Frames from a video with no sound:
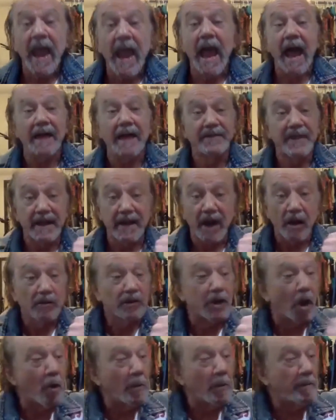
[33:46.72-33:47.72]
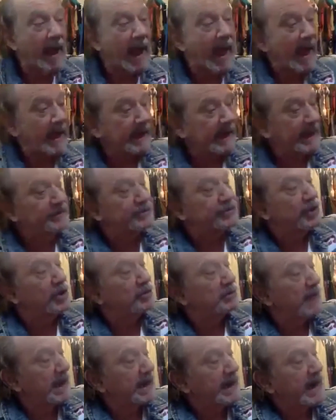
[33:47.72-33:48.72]
And then I'll go back and do,
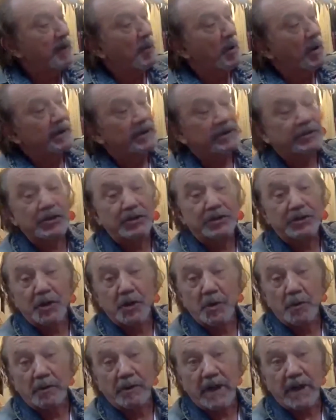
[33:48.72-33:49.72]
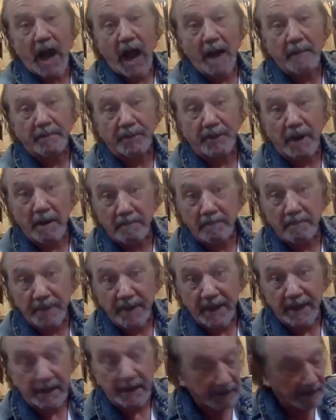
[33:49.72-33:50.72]
like I wanted to do copper up
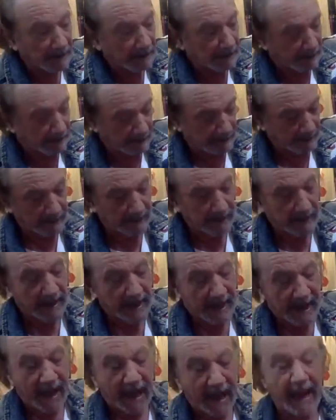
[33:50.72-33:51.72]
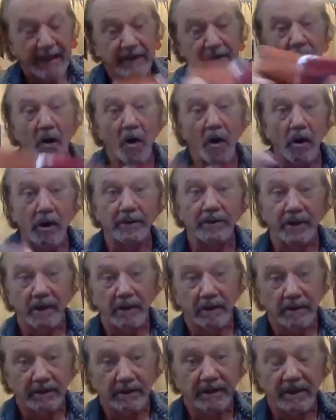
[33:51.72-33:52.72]
here and on
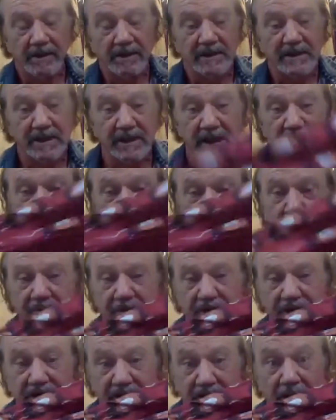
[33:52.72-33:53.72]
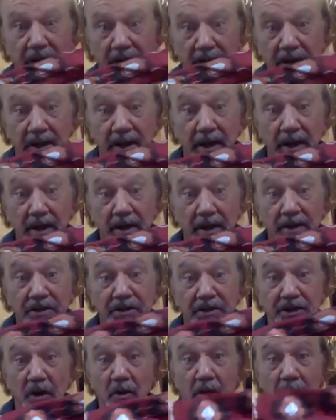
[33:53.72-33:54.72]
the sleeves.
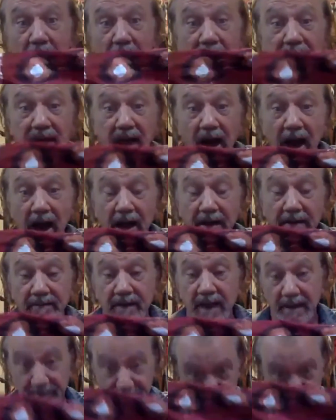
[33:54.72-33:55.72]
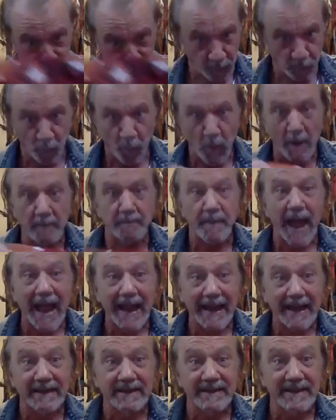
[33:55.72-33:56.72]
So I went
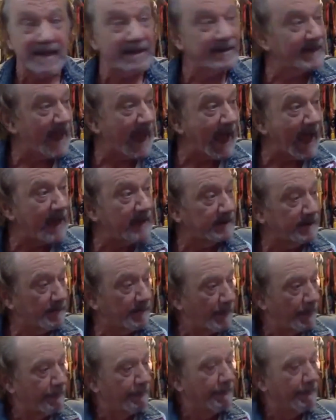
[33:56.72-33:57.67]
back and did that.